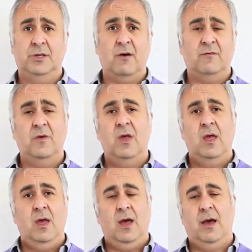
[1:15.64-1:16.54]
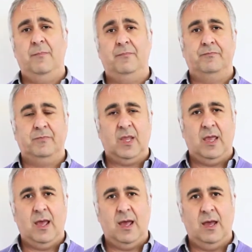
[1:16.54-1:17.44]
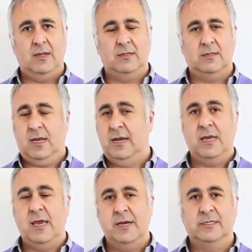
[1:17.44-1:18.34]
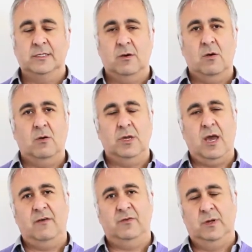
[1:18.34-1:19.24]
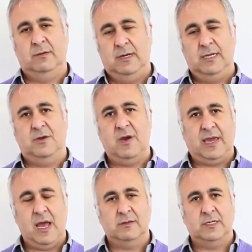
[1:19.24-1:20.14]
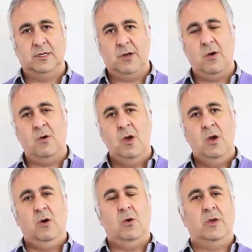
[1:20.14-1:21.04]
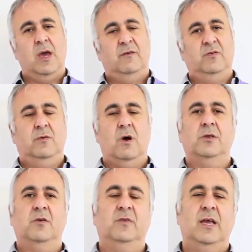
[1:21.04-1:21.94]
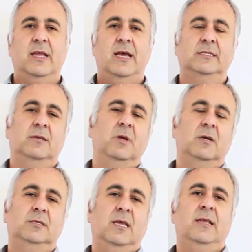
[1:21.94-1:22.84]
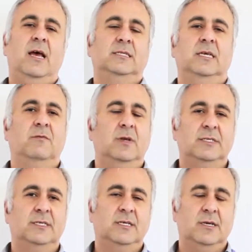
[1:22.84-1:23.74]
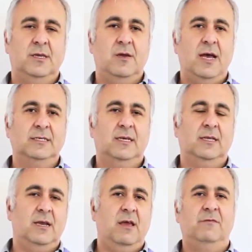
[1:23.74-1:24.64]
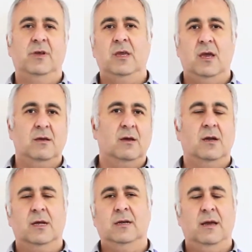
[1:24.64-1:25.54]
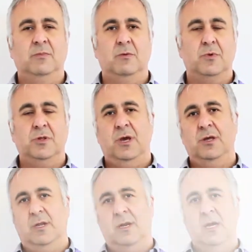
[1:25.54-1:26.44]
it off and any years. So you have to let your accountant know, or you have to write off that asset, because that asset will sit in your asset and every year you're going to claim depreciation.